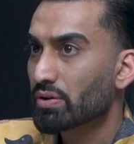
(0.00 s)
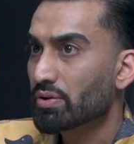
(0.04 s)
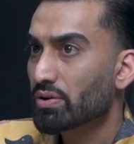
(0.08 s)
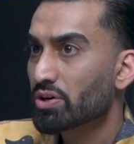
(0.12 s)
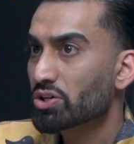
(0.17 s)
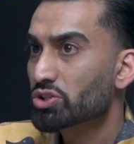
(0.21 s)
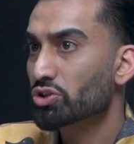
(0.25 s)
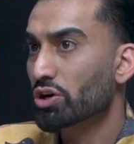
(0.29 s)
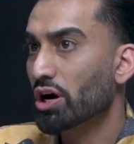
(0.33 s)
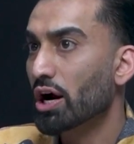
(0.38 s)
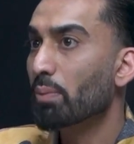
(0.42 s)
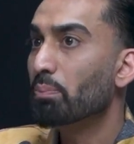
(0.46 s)

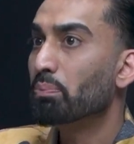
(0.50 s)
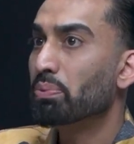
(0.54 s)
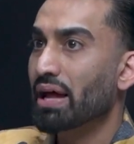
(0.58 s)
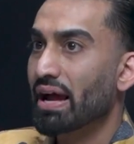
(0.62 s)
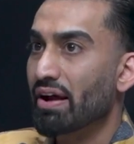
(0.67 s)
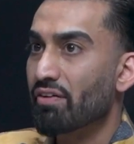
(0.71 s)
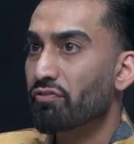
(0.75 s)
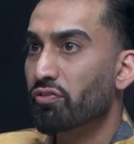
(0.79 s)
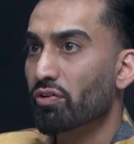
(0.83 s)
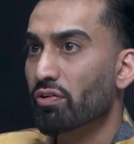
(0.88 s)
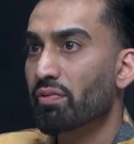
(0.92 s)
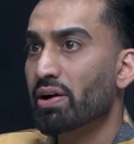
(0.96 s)
So our
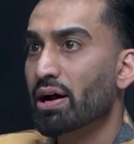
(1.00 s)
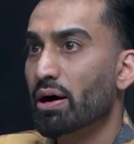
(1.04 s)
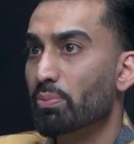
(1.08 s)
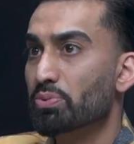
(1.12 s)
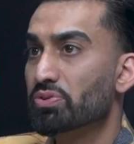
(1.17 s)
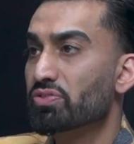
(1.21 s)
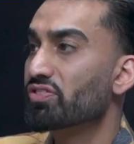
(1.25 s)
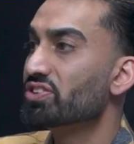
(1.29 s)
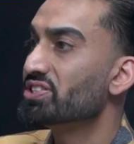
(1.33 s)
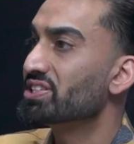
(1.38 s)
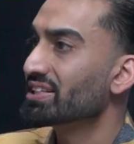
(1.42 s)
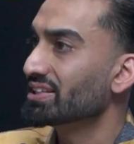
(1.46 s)
platform helps
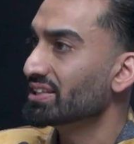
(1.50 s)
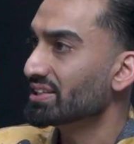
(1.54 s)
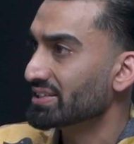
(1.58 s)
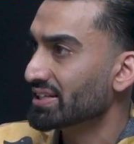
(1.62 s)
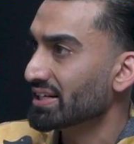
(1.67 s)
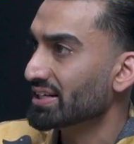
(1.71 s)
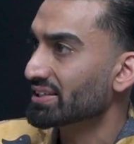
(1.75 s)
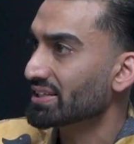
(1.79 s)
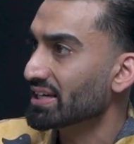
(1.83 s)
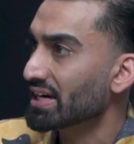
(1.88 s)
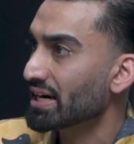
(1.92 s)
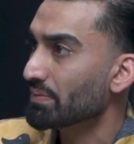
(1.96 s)

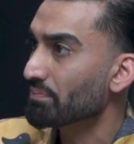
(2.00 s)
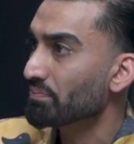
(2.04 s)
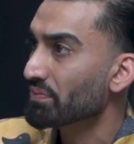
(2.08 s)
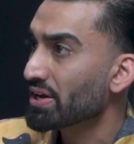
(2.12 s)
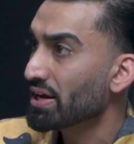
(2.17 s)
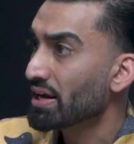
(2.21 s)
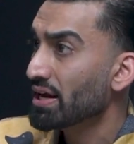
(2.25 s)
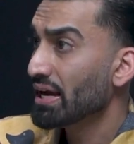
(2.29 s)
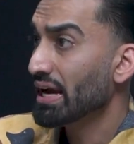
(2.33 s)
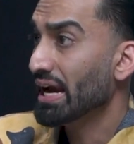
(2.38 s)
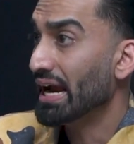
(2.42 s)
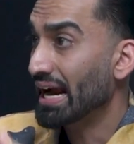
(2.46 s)
facilitate that.
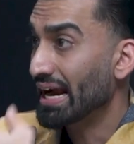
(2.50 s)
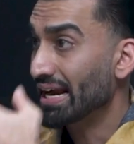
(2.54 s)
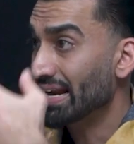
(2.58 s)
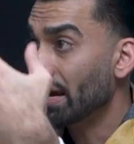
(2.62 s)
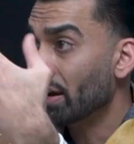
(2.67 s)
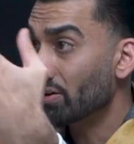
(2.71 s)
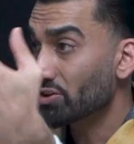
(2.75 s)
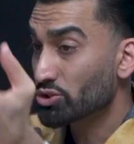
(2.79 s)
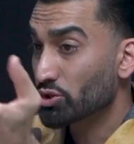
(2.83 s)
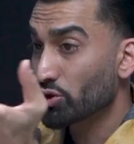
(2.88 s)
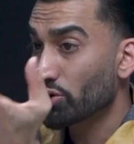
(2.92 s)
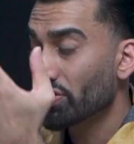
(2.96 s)
And now
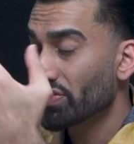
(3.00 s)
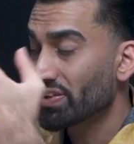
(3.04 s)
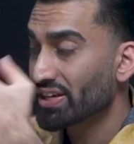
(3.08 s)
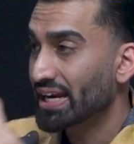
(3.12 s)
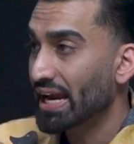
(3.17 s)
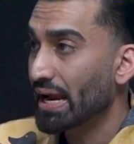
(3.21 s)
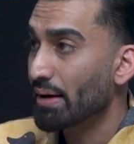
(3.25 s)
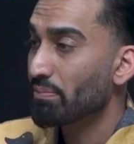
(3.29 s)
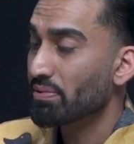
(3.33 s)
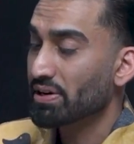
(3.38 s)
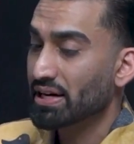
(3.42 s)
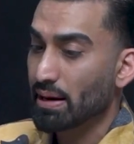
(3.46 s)
let's go to the
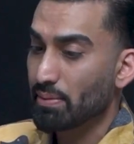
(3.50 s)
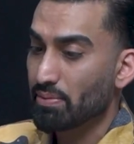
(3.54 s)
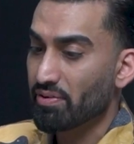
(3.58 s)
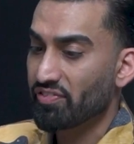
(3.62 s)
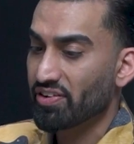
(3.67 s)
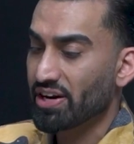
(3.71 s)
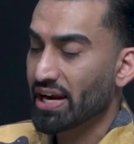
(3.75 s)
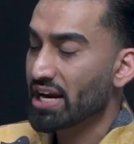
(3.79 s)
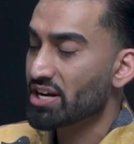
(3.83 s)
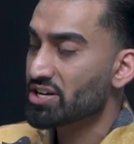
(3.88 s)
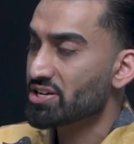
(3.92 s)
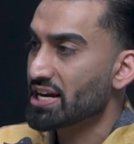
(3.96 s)

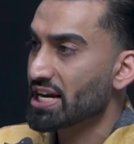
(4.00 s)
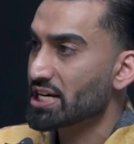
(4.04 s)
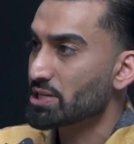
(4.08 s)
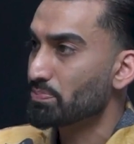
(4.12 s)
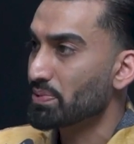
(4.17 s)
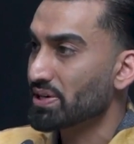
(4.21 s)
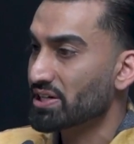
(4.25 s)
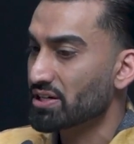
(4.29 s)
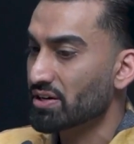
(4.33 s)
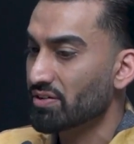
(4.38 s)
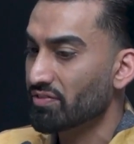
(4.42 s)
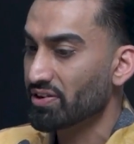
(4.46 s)
gamification
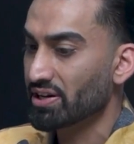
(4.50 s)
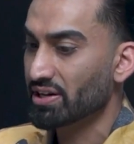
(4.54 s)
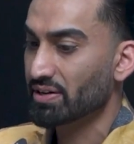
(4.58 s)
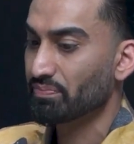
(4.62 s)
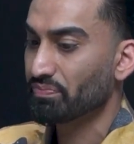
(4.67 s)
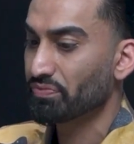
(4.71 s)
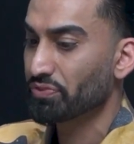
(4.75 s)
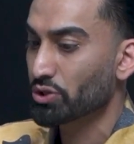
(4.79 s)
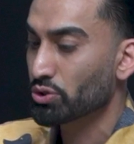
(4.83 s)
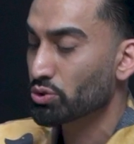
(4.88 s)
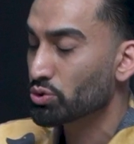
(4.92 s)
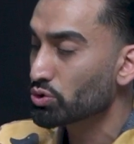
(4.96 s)
aspect of it.
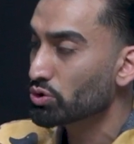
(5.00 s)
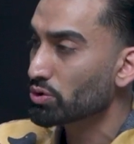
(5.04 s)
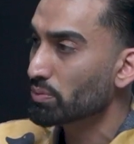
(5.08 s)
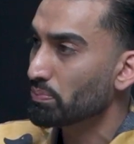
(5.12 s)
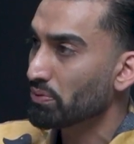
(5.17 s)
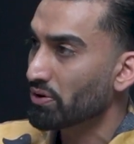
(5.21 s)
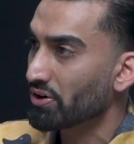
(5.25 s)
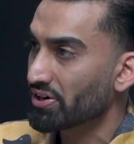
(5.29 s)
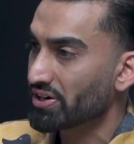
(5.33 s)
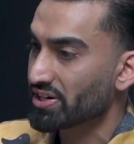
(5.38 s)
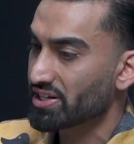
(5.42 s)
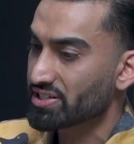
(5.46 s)
The cool
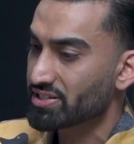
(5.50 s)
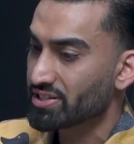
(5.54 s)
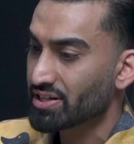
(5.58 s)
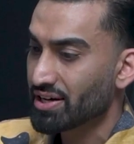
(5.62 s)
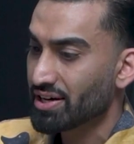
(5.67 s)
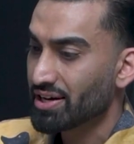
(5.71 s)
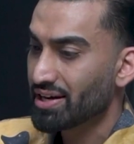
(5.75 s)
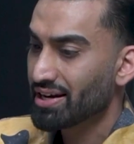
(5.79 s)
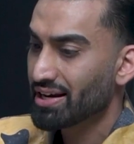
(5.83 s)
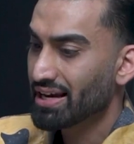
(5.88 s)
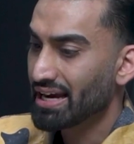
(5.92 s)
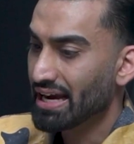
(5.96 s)
part is
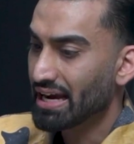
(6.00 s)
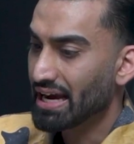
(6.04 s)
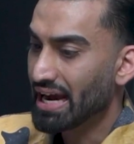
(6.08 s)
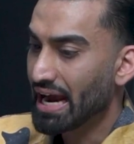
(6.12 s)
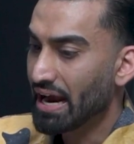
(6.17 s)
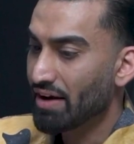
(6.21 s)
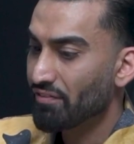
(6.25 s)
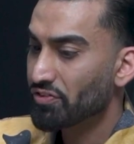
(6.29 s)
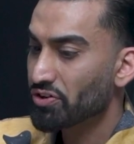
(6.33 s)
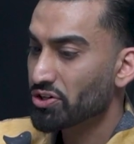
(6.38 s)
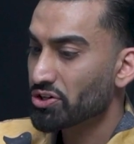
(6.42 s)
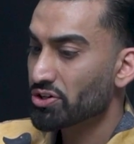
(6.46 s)

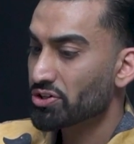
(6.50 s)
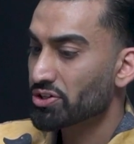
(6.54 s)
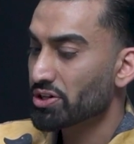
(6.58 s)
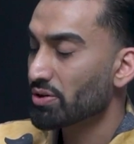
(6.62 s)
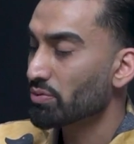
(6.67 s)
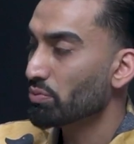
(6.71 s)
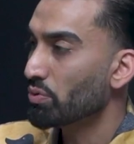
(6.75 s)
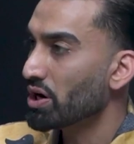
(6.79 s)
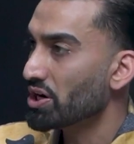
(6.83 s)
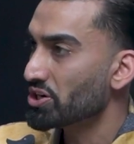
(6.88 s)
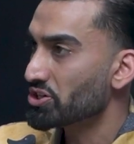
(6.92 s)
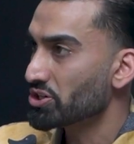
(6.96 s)
after you're
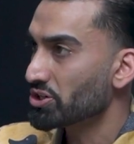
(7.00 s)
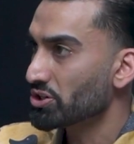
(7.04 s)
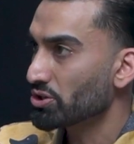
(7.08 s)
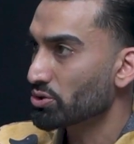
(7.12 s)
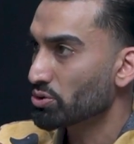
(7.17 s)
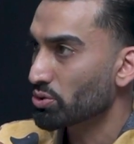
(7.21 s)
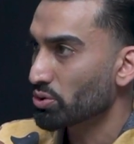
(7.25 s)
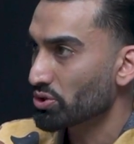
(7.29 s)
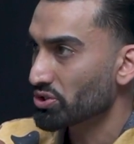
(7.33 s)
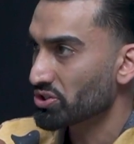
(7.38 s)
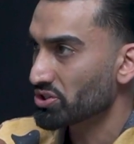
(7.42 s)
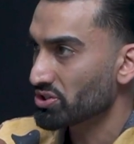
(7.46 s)
done watching your
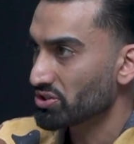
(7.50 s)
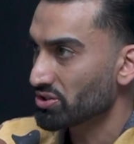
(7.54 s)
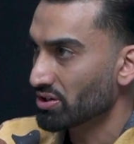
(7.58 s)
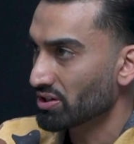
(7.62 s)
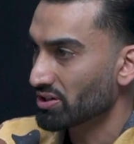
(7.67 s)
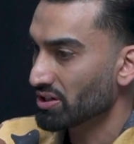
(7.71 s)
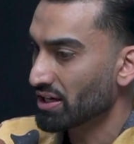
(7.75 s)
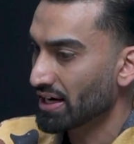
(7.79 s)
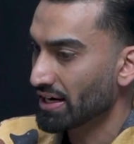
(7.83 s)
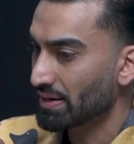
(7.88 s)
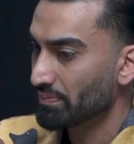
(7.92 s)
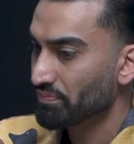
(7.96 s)
courses
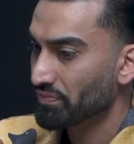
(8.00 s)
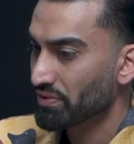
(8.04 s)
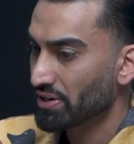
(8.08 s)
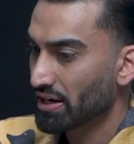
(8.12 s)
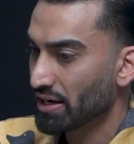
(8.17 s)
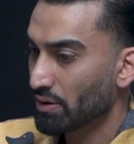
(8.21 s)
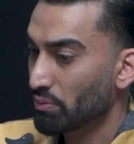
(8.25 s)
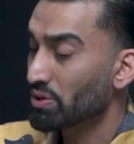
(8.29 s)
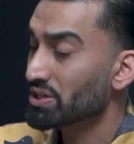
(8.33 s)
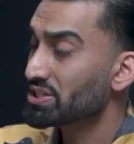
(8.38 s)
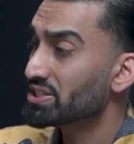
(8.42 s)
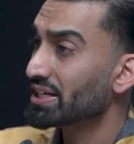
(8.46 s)
online,
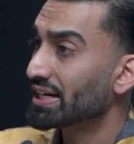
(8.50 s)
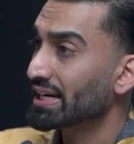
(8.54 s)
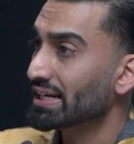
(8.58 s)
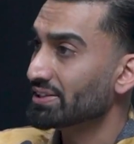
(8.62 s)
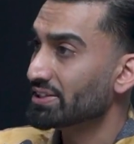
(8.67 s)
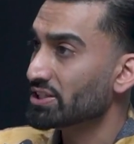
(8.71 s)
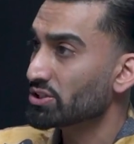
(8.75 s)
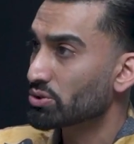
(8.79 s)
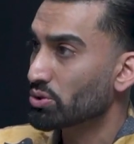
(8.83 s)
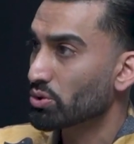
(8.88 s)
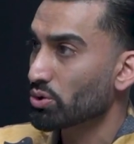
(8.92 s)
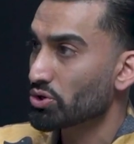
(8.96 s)
and once again,
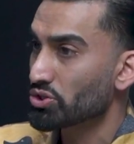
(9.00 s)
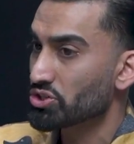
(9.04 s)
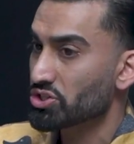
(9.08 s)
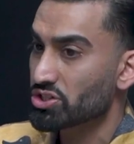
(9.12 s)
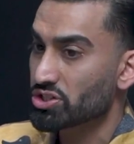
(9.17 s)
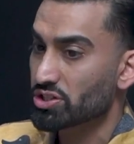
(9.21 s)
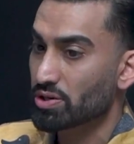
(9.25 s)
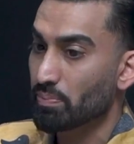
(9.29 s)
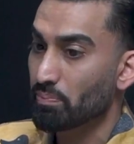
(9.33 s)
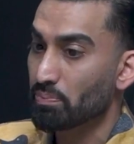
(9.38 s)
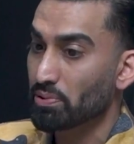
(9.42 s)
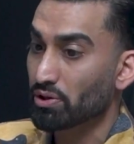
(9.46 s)
these
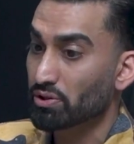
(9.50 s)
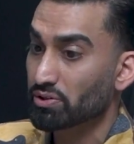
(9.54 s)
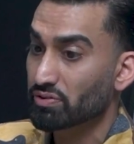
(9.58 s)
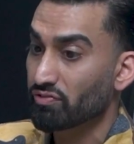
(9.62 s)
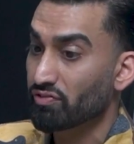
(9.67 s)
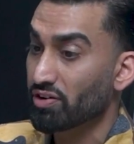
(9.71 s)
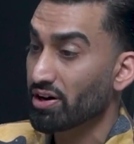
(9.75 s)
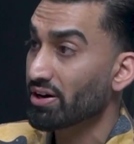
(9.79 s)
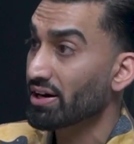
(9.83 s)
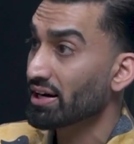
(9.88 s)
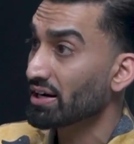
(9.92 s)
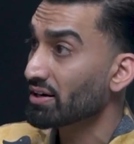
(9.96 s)
courses are built
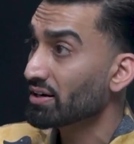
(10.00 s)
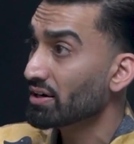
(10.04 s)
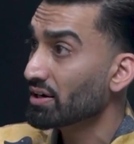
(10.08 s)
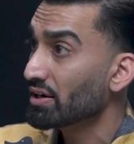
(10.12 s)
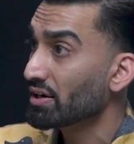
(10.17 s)
very